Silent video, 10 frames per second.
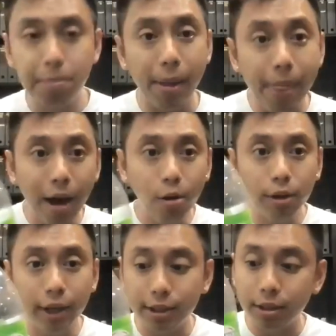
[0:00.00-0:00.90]
but
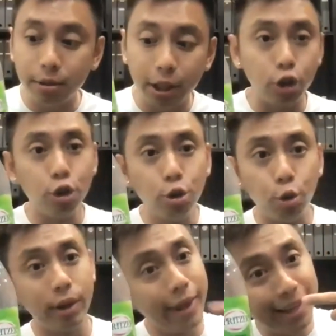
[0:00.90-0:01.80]
now it's you
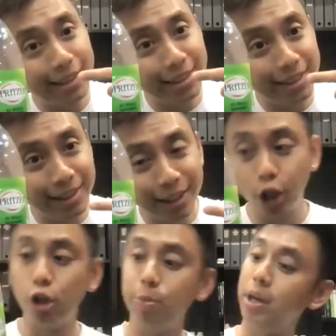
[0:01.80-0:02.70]
doing this.
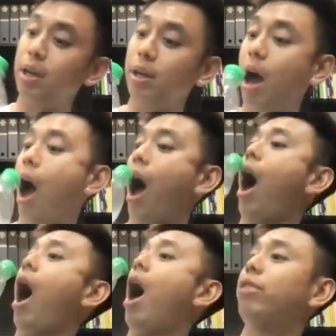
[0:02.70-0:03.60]
It could be
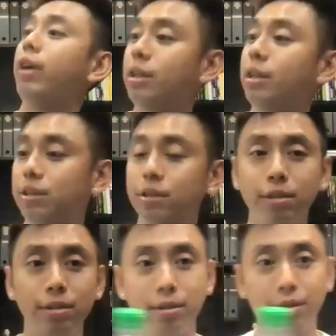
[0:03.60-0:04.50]
this,
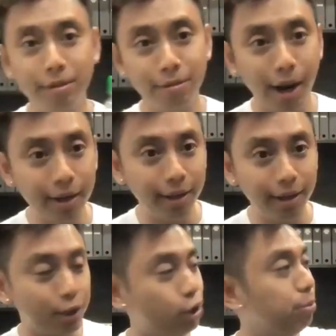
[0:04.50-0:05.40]
right?
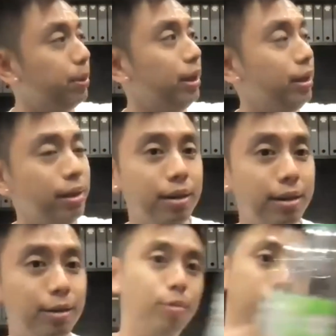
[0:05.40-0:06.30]
It could be
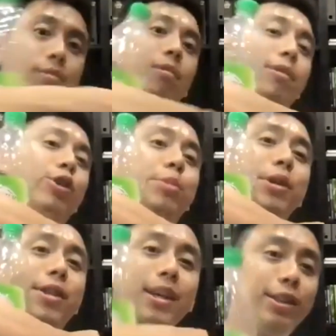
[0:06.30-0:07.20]

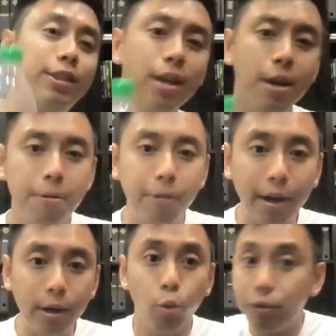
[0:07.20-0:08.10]
this,
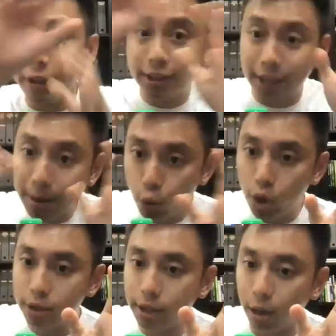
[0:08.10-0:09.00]
right? With the same
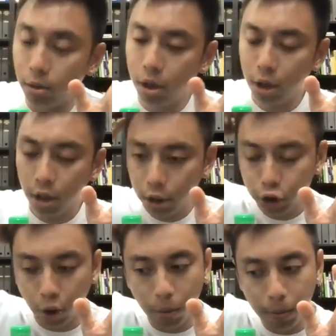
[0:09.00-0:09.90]
words now.
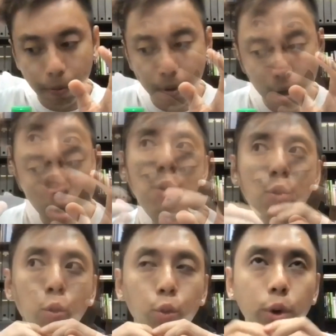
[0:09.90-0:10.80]
So we
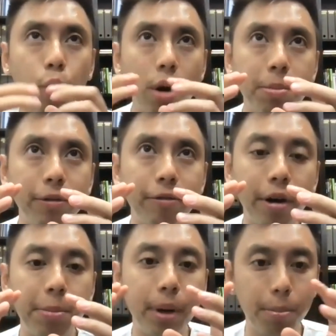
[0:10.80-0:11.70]
want to be
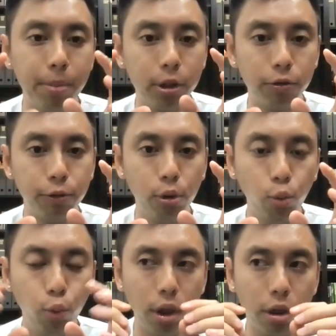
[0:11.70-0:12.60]
very purposeful
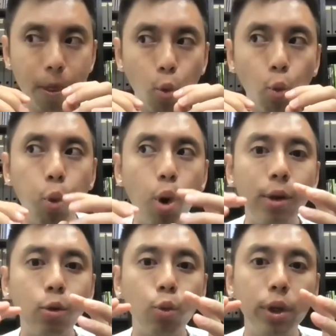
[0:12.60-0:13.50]
with
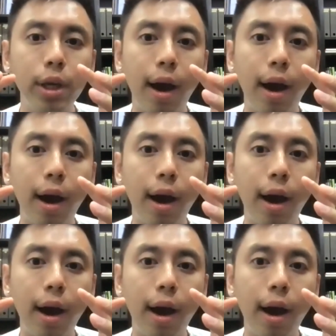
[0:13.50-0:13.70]
what we